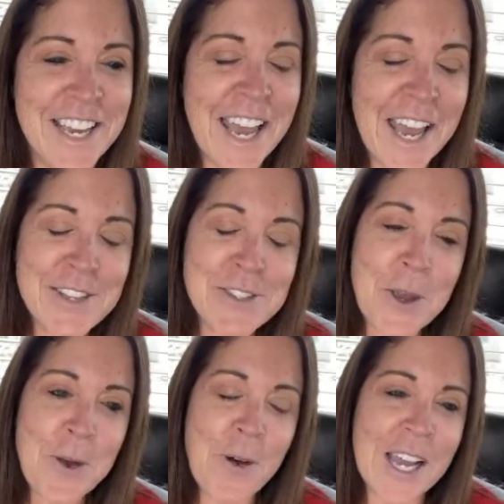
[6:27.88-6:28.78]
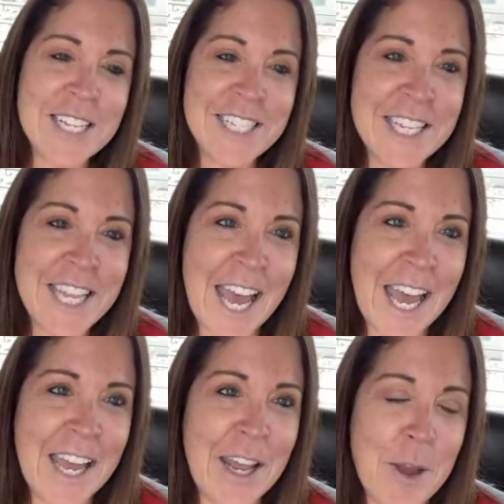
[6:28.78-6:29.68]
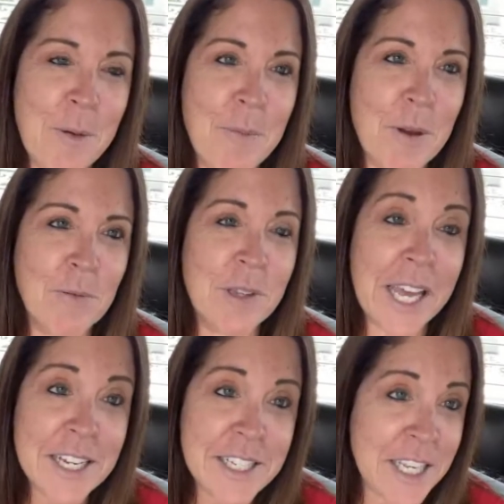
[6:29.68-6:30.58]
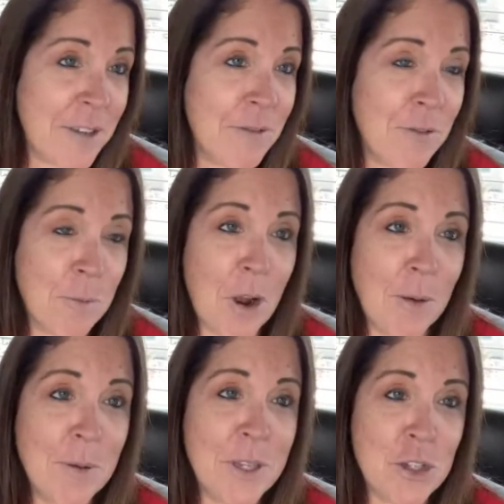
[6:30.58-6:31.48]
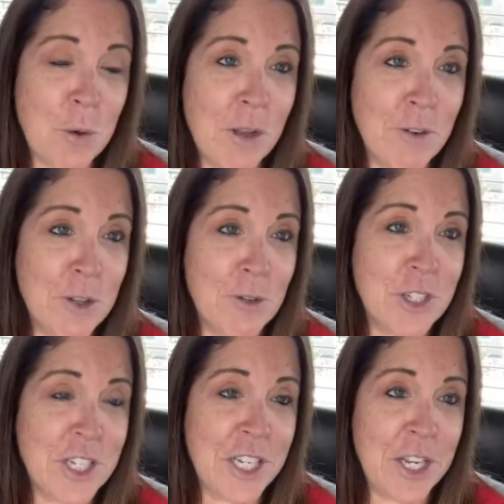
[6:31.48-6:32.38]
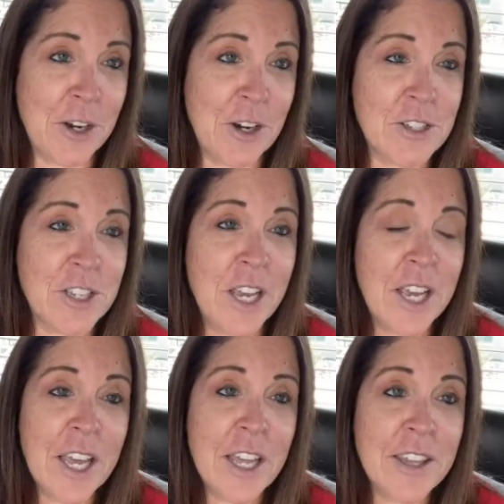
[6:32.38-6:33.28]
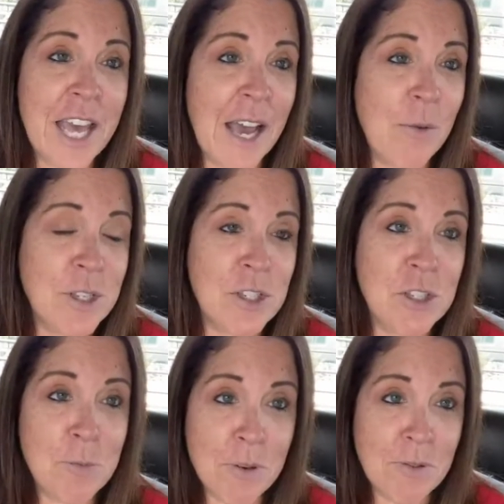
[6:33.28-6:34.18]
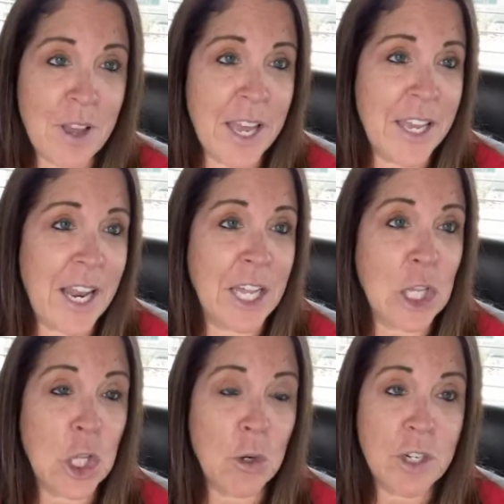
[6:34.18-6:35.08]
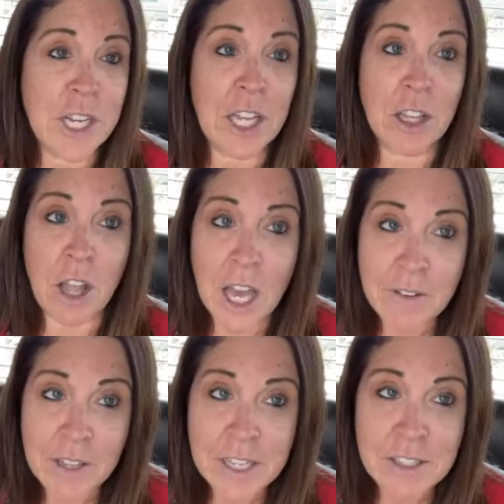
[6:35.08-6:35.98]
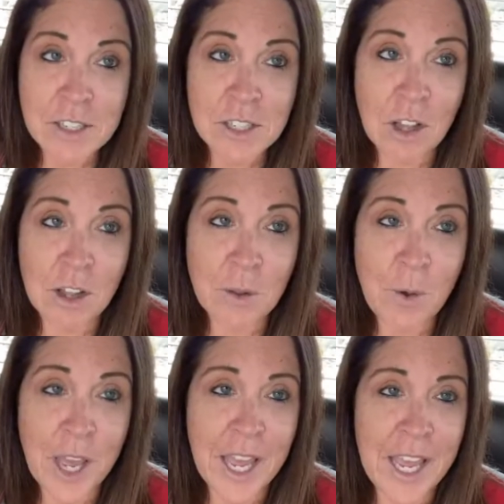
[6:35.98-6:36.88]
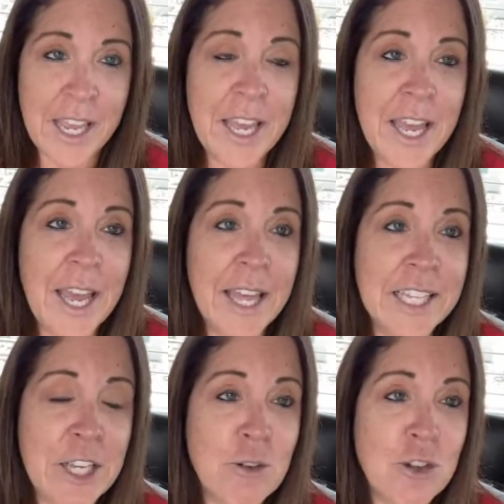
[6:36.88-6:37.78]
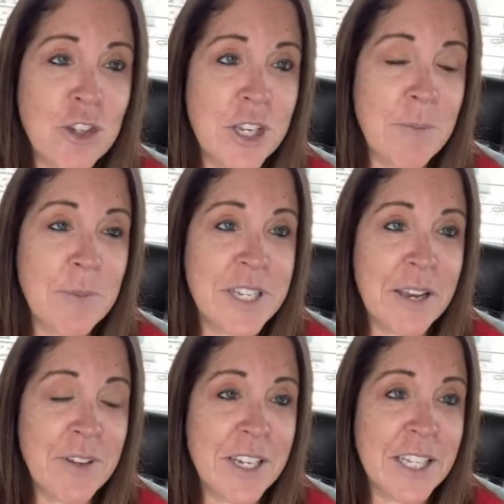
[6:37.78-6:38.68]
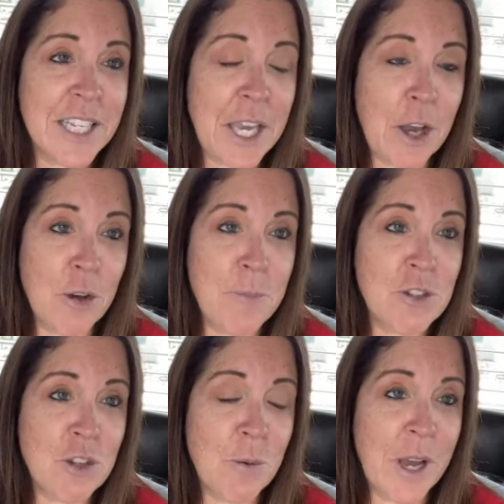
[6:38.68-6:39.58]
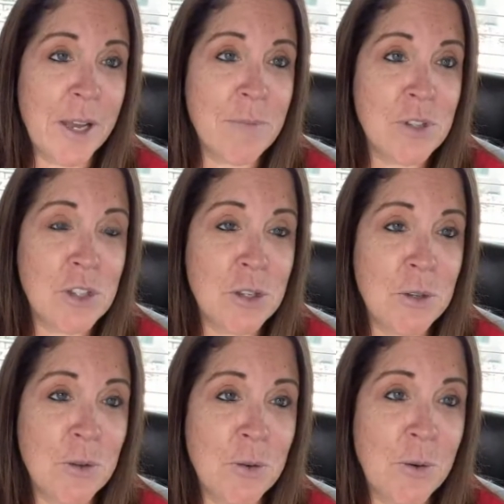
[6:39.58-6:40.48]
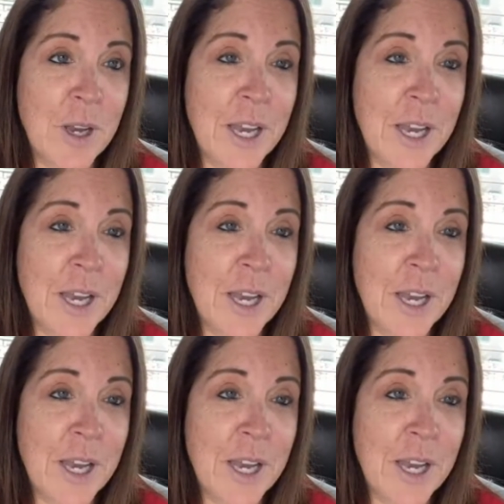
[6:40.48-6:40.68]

So I did that, led a team for probably 12 or 13 years. That was super fun. I learned a lot of lessons along the way. Leadership definitely opens you up to